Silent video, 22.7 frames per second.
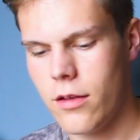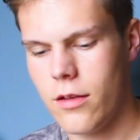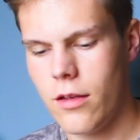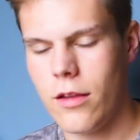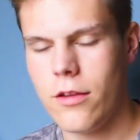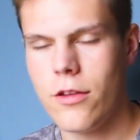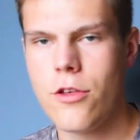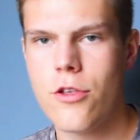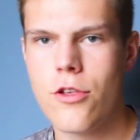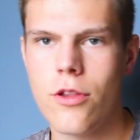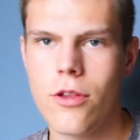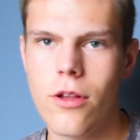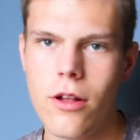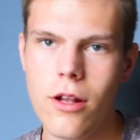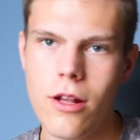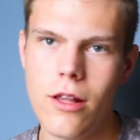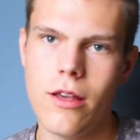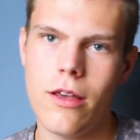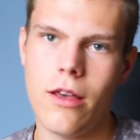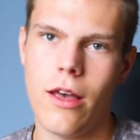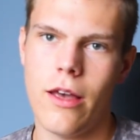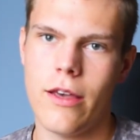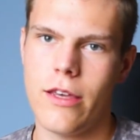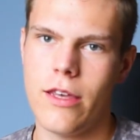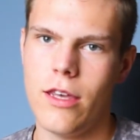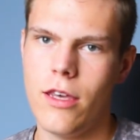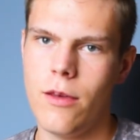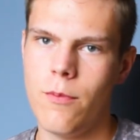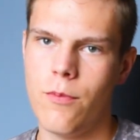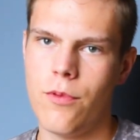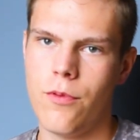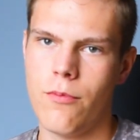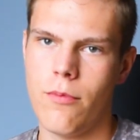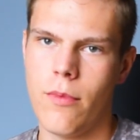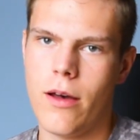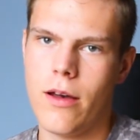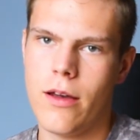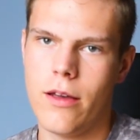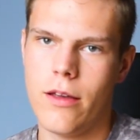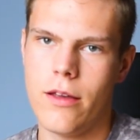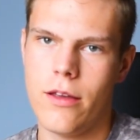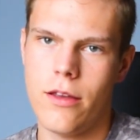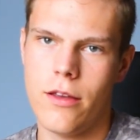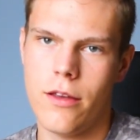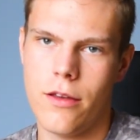Additionally, I keep
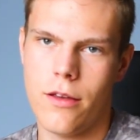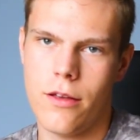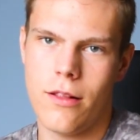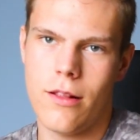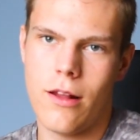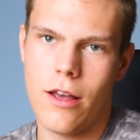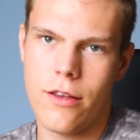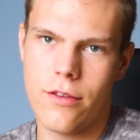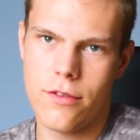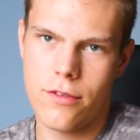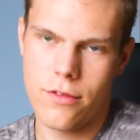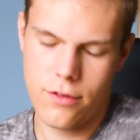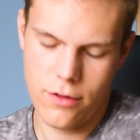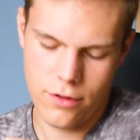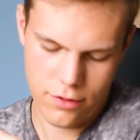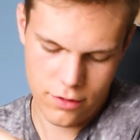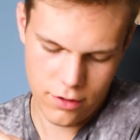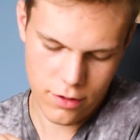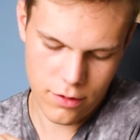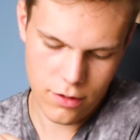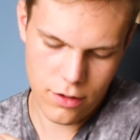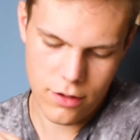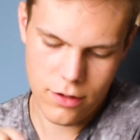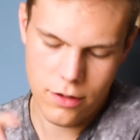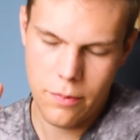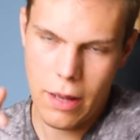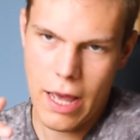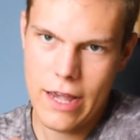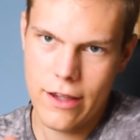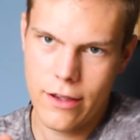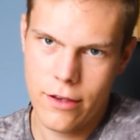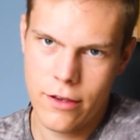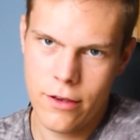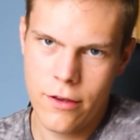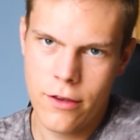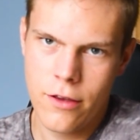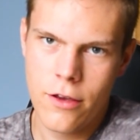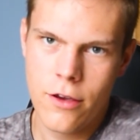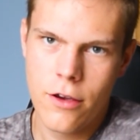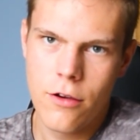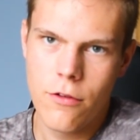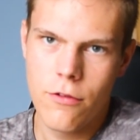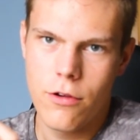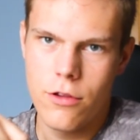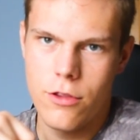my licenses in the back,
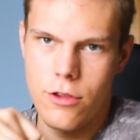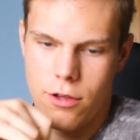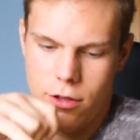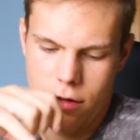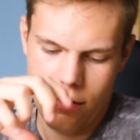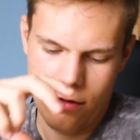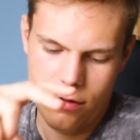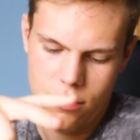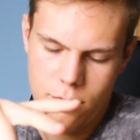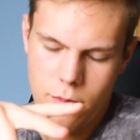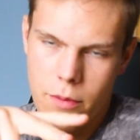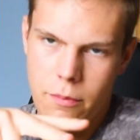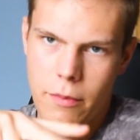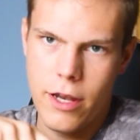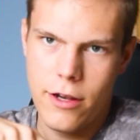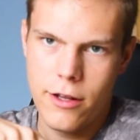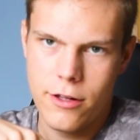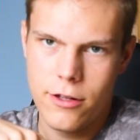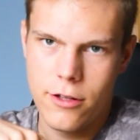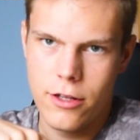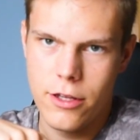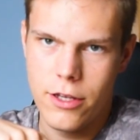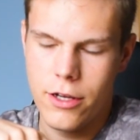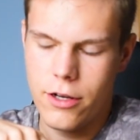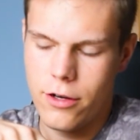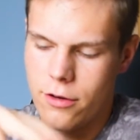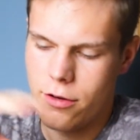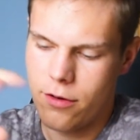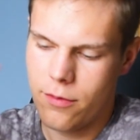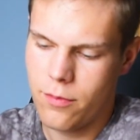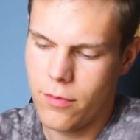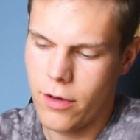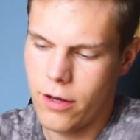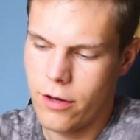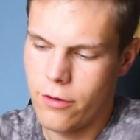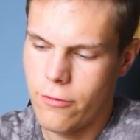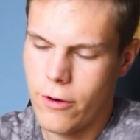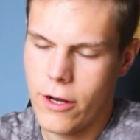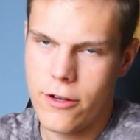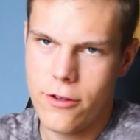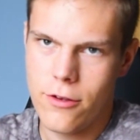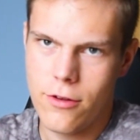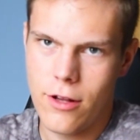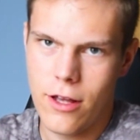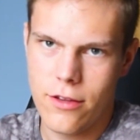which is my medical here, my
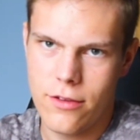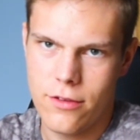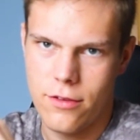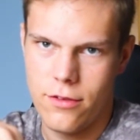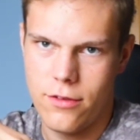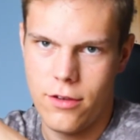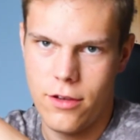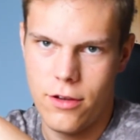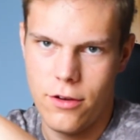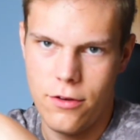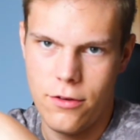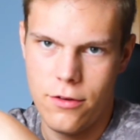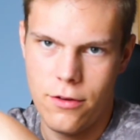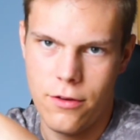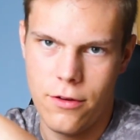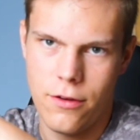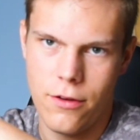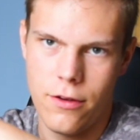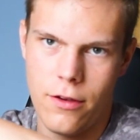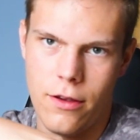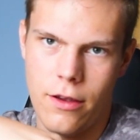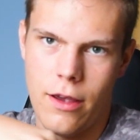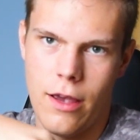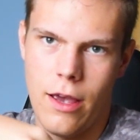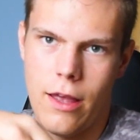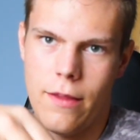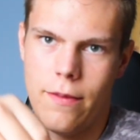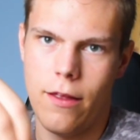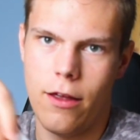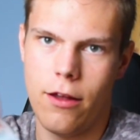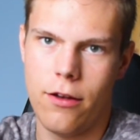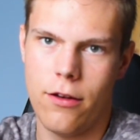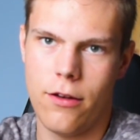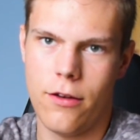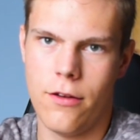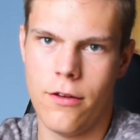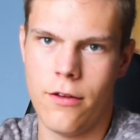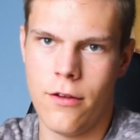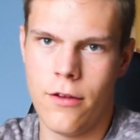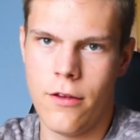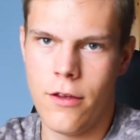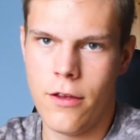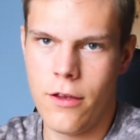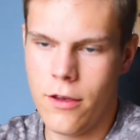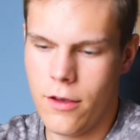radio license here, and then
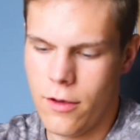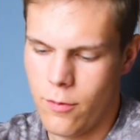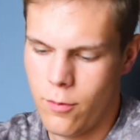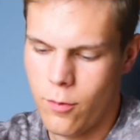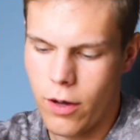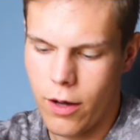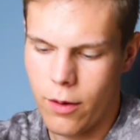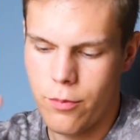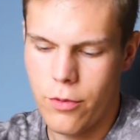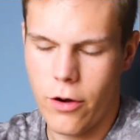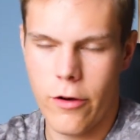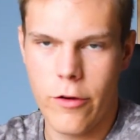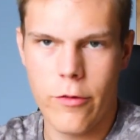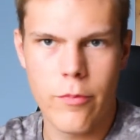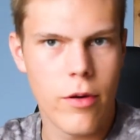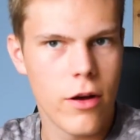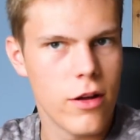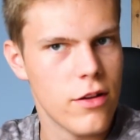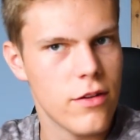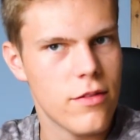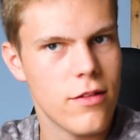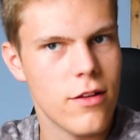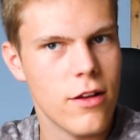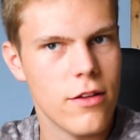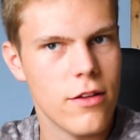my private pilot's